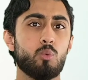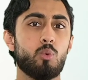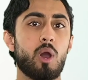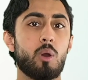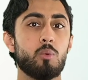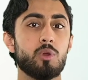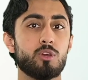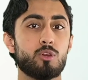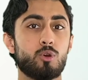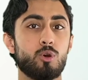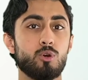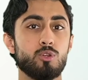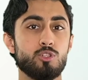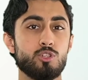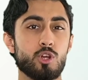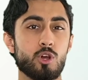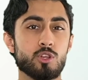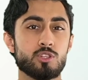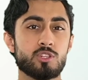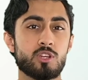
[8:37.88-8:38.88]
where we could
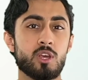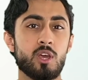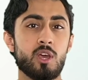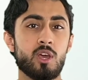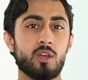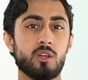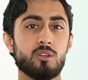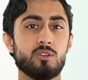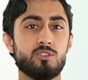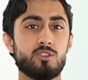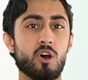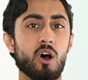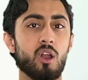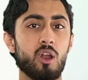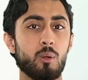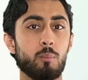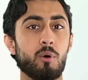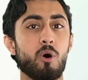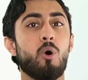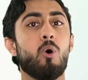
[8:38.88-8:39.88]
just
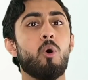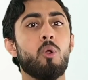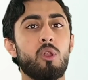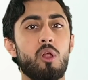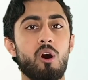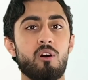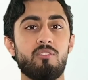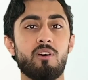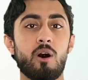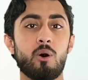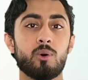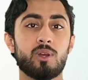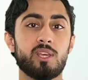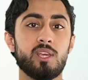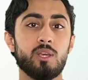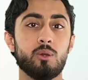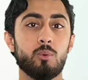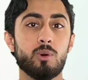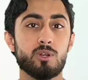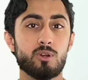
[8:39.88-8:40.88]
dollop a whole of our
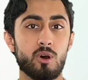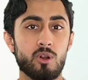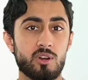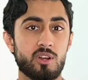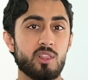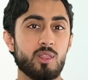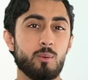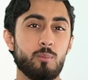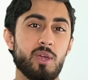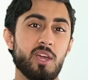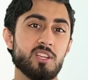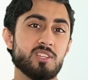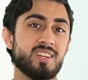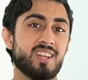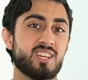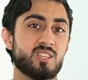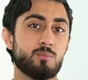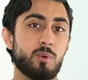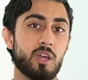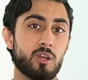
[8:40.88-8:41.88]
keyword onto the page and
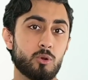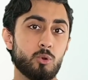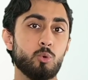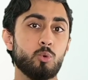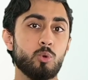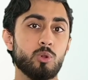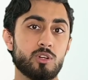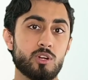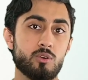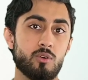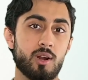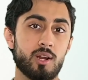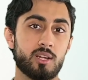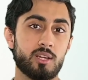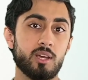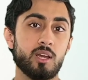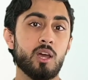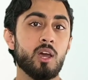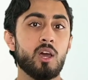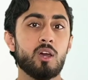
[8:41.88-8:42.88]
expect Google to rank
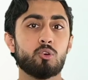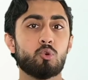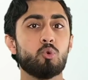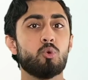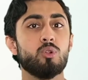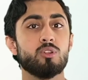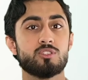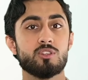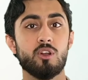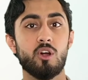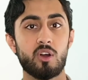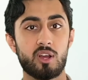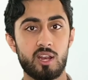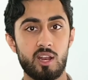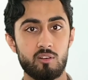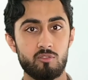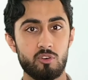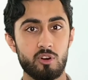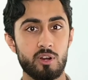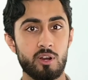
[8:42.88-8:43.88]
it. Google's a lot
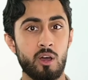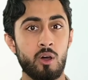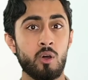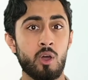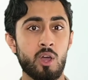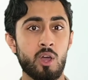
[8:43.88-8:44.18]
cleverer now.